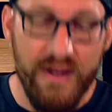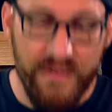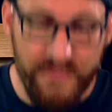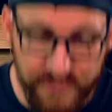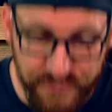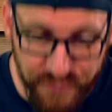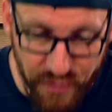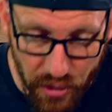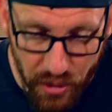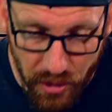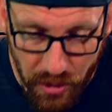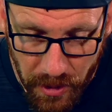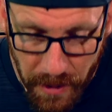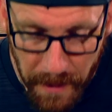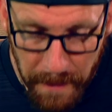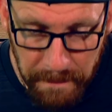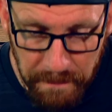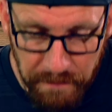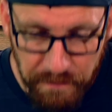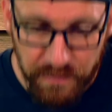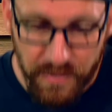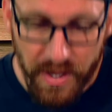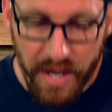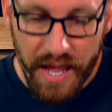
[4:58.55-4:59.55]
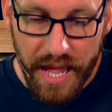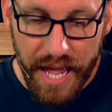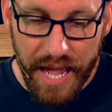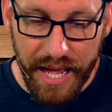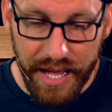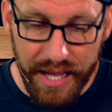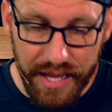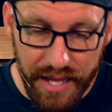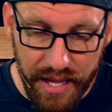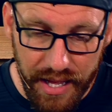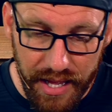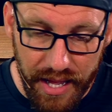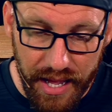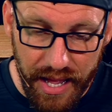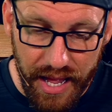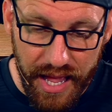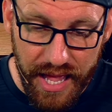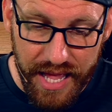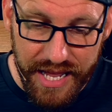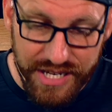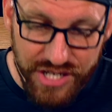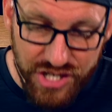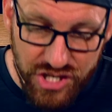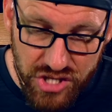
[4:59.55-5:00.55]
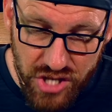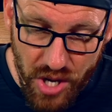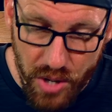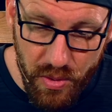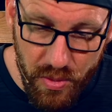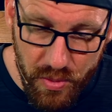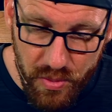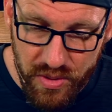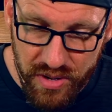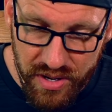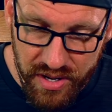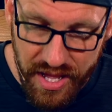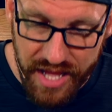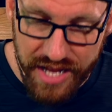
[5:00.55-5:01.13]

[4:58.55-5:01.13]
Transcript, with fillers: firm and don't